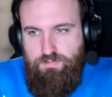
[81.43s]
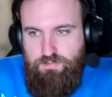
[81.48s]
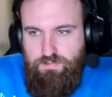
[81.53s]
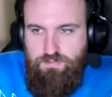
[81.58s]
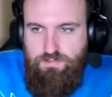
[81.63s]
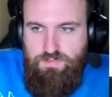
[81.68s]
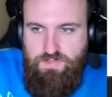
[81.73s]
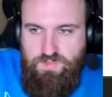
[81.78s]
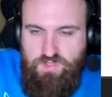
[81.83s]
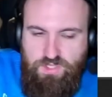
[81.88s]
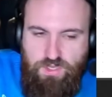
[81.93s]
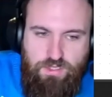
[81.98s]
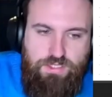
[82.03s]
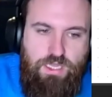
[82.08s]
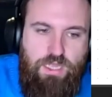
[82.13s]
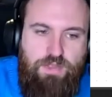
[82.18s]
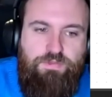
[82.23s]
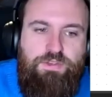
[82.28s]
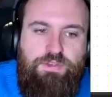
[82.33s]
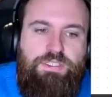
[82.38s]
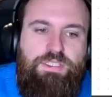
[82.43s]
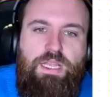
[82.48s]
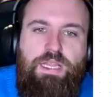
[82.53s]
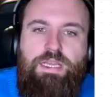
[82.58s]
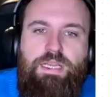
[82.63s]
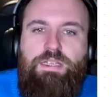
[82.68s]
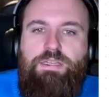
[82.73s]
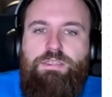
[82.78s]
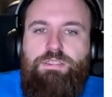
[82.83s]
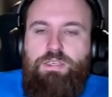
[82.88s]
So I'll talk for a second here.
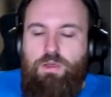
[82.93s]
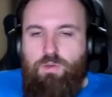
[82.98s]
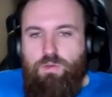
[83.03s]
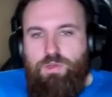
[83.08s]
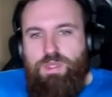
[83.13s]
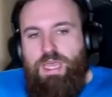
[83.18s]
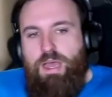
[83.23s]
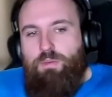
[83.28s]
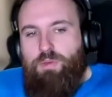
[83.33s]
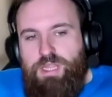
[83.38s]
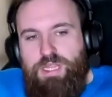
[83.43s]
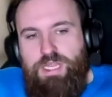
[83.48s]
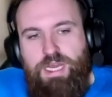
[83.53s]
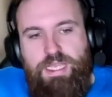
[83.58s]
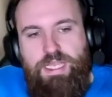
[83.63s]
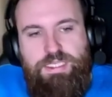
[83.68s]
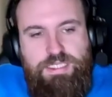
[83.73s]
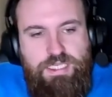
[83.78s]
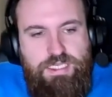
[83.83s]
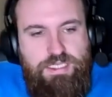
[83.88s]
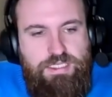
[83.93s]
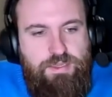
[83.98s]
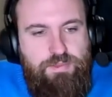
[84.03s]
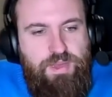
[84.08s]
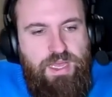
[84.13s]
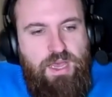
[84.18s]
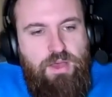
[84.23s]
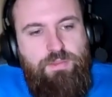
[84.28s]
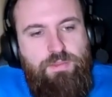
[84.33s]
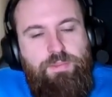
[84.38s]
So yeah, one of the nice things
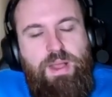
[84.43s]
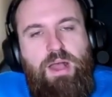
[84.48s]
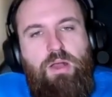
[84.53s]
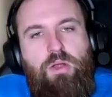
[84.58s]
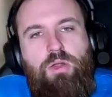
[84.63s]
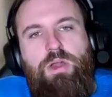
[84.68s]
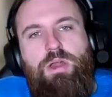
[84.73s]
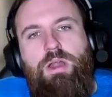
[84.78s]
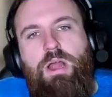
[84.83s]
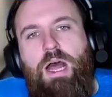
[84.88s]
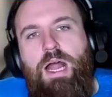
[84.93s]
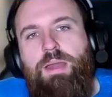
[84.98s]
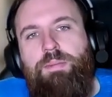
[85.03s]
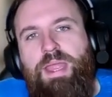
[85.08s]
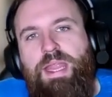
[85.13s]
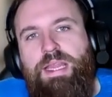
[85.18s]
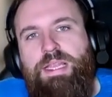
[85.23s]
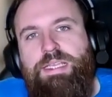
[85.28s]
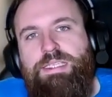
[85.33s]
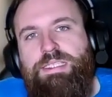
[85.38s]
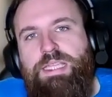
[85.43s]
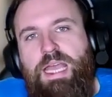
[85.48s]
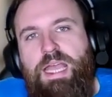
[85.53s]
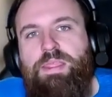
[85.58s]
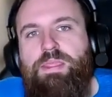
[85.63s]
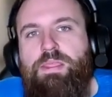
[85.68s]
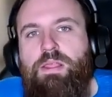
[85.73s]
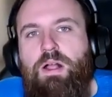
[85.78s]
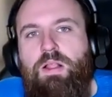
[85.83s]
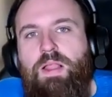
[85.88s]
about Power Automate is that
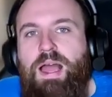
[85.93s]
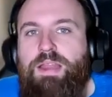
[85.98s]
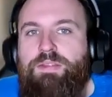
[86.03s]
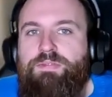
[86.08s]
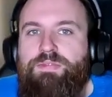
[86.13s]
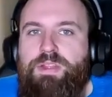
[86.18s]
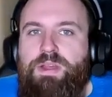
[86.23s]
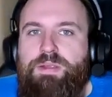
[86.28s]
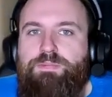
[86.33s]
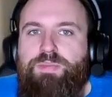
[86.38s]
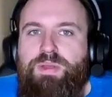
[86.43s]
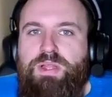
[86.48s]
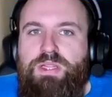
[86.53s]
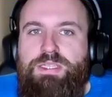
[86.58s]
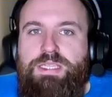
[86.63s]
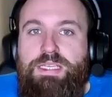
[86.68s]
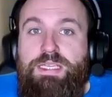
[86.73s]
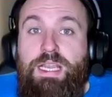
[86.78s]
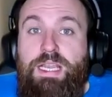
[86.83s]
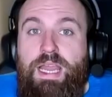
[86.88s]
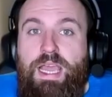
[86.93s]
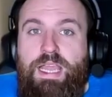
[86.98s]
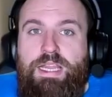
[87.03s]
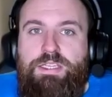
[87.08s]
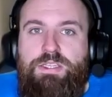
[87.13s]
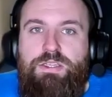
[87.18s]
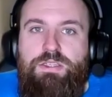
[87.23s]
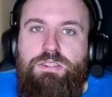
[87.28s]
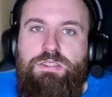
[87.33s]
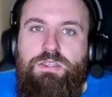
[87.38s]
a lot of the built-in
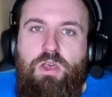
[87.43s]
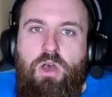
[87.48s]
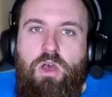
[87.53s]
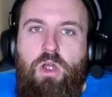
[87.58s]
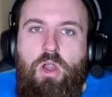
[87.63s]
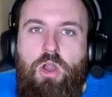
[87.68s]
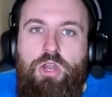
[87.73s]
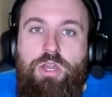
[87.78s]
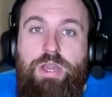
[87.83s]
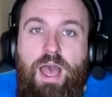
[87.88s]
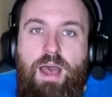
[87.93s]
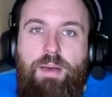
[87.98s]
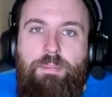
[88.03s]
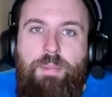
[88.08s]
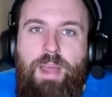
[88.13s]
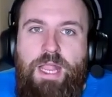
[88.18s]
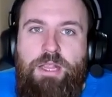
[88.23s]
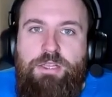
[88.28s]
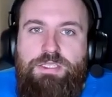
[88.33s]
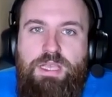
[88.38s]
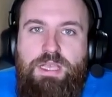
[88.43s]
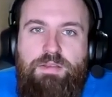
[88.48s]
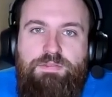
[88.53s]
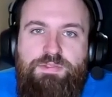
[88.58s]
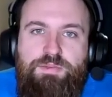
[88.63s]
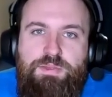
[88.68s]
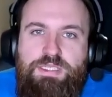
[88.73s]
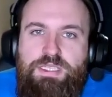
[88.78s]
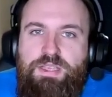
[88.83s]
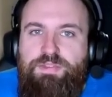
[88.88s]
connectors are not Microsoft
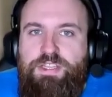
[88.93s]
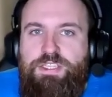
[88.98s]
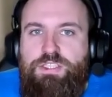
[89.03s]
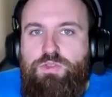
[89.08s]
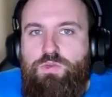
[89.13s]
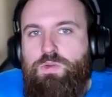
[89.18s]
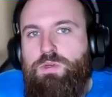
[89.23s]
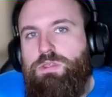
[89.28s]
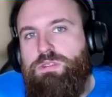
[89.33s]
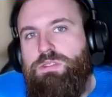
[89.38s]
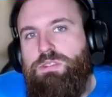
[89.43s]
specific tools.